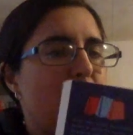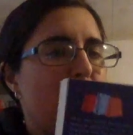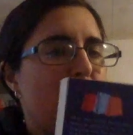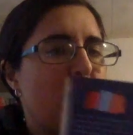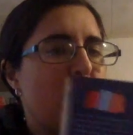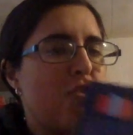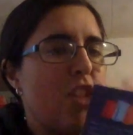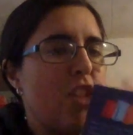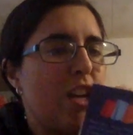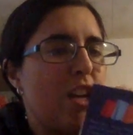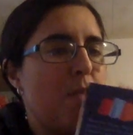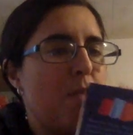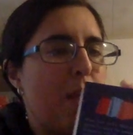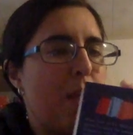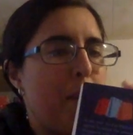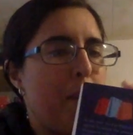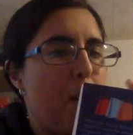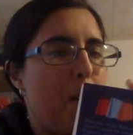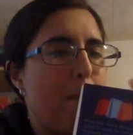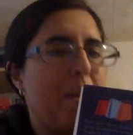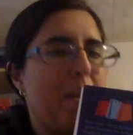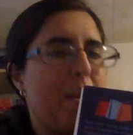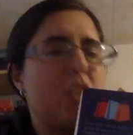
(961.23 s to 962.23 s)
in when I'm
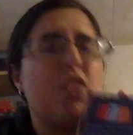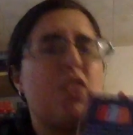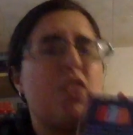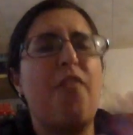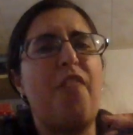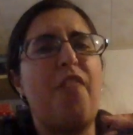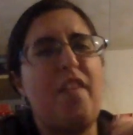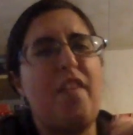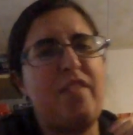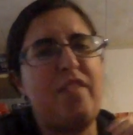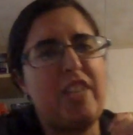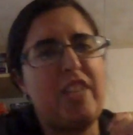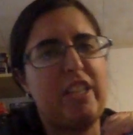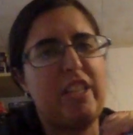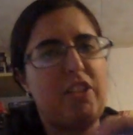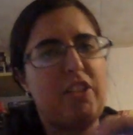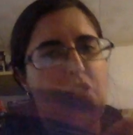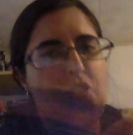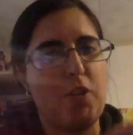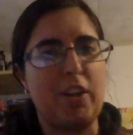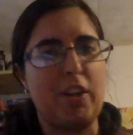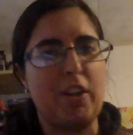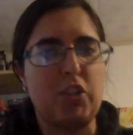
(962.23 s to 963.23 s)
on page 50 and let you
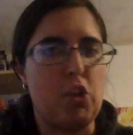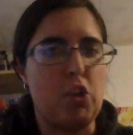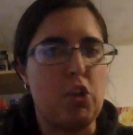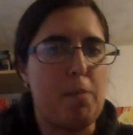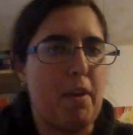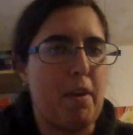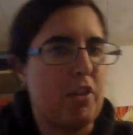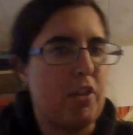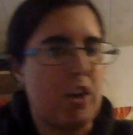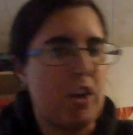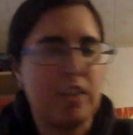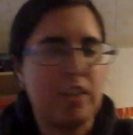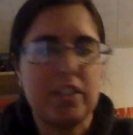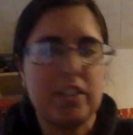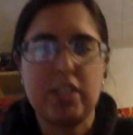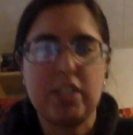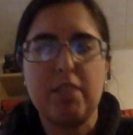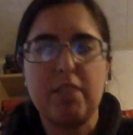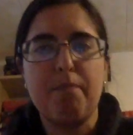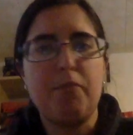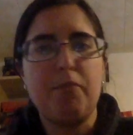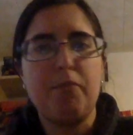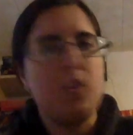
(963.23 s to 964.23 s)
guys know my thoughts.
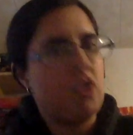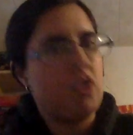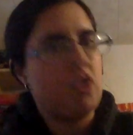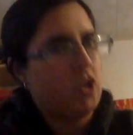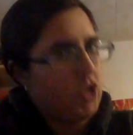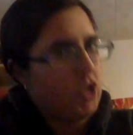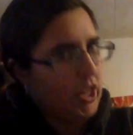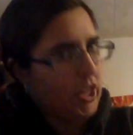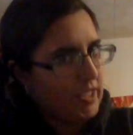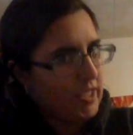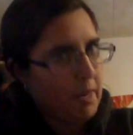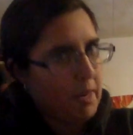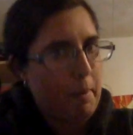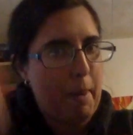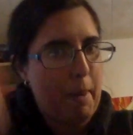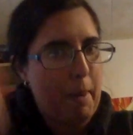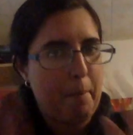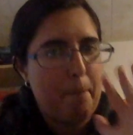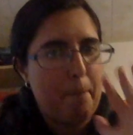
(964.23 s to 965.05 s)
Talk to you guys in a bit.